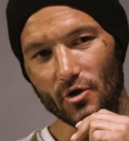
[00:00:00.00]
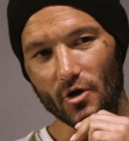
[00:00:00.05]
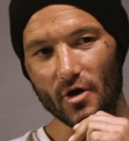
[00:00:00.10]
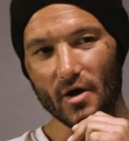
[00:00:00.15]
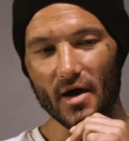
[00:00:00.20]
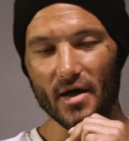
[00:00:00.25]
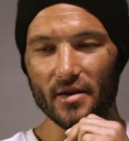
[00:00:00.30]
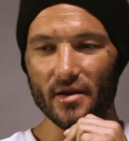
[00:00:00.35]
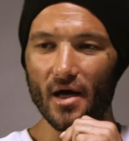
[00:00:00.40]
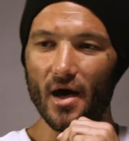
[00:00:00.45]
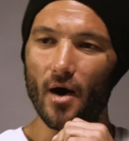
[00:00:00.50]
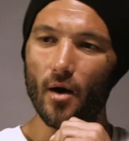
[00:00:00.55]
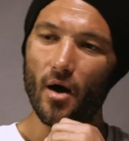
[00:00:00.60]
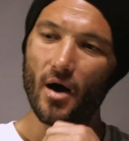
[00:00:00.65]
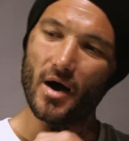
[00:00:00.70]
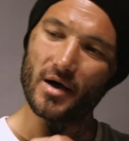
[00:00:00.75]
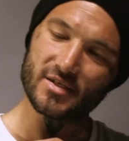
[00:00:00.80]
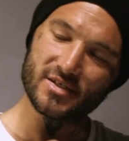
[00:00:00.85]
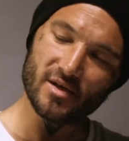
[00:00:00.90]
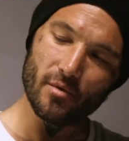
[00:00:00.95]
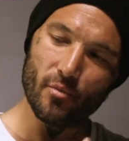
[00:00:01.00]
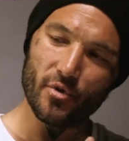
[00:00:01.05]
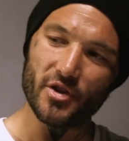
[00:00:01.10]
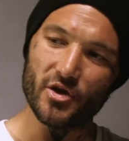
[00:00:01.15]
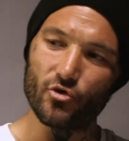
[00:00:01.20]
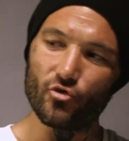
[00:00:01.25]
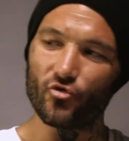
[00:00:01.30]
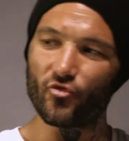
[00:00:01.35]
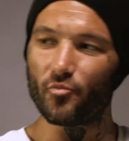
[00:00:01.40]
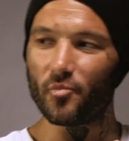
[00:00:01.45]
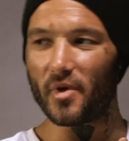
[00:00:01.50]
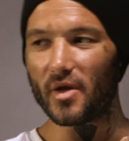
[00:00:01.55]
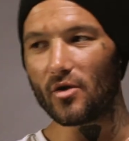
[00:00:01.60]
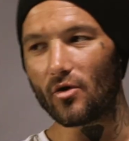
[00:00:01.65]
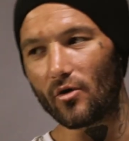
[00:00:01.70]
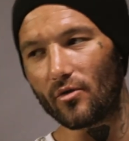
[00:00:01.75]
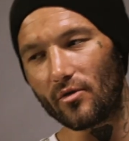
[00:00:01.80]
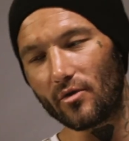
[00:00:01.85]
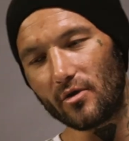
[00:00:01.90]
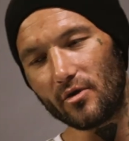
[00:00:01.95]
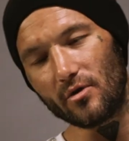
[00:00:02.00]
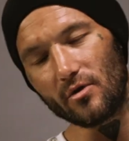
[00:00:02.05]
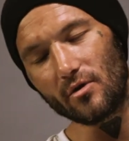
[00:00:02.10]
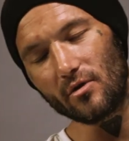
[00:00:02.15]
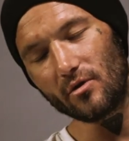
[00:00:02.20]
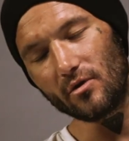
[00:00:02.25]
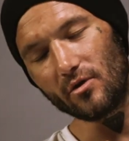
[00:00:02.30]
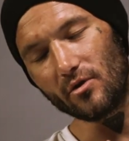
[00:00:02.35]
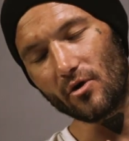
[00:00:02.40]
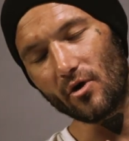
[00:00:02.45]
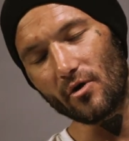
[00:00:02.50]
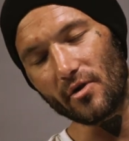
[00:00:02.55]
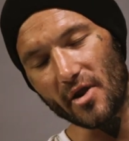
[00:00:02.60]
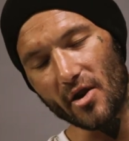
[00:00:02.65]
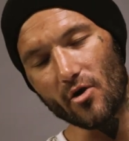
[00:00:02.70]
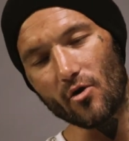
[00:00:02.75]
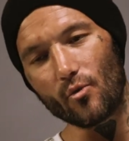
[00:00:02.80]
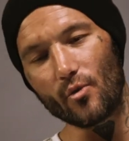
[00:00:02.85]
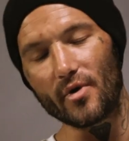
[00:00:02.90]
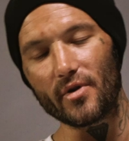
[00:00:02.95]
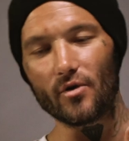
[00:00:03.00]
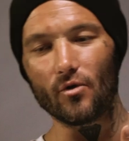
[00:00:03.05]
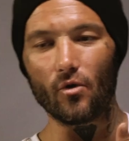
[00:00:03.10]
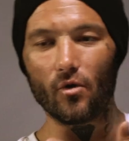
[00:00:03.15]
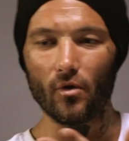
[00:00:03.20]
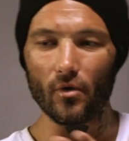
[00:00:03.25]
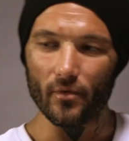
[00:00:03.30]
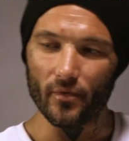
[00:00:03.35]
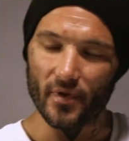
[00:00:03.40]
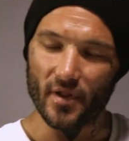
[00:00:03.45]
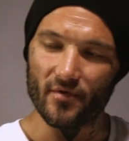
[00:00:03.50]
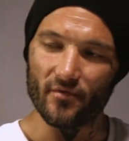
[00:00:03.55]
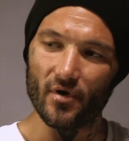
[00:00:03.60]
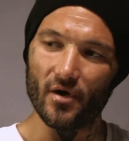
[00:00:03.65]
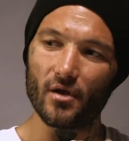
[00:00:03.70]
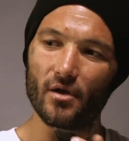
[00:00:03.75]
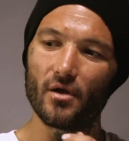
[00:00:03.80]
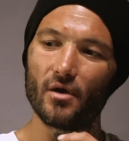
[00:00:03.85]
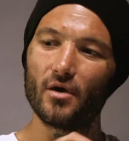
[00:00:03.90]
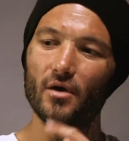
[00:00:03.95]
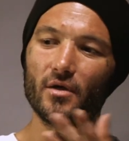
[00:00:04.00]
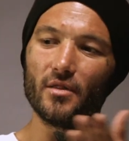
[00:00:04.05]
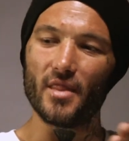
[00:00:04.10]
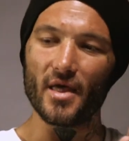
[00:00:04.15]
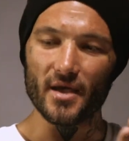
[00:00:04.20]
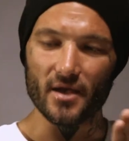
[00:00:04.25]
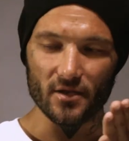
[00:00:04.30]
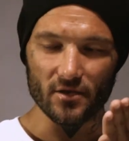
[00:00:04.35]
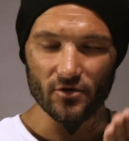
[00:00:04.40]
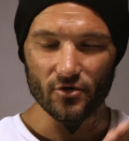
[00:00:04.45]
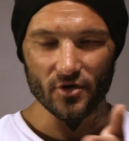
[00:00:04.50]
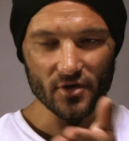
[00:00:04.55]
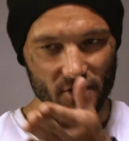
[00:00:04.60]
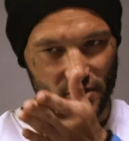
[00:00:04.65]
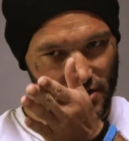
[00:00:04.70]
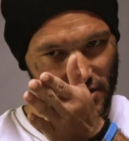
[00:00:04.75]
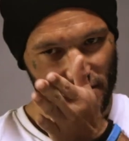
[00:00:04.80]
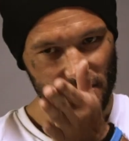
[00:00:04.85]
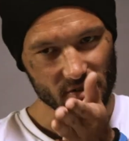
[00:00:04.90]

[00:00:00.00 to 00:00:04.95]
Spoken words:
And somebody who's been on, you know, on heroin or whatever, you can